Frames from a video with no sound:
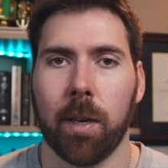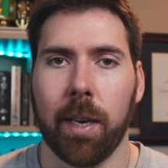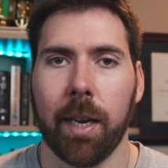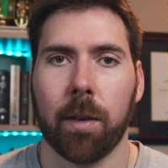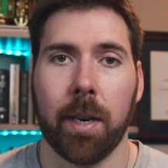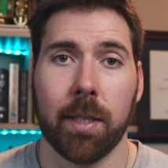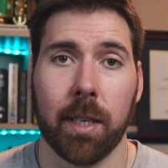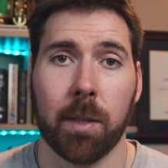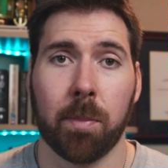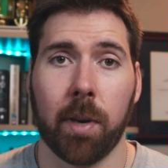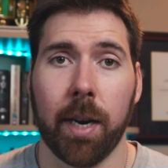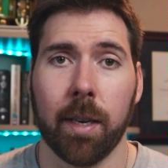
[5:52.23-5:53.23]
decrease its
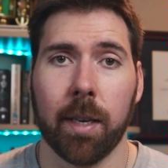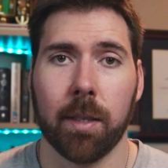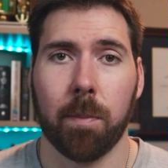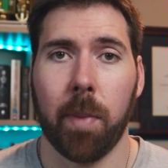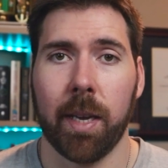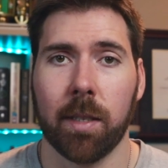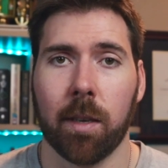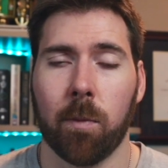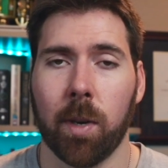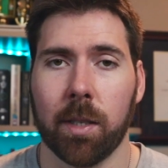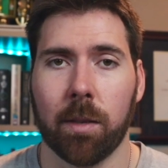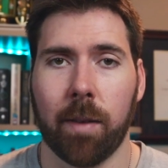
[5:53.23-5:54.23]
brightness based on
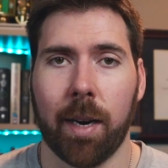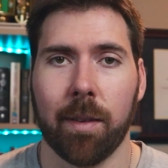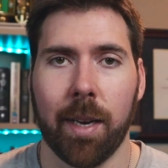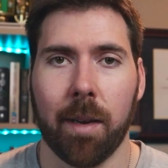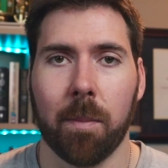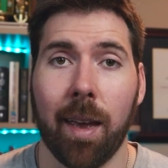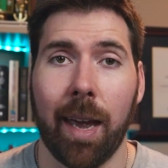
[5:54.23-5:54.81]
what's around it.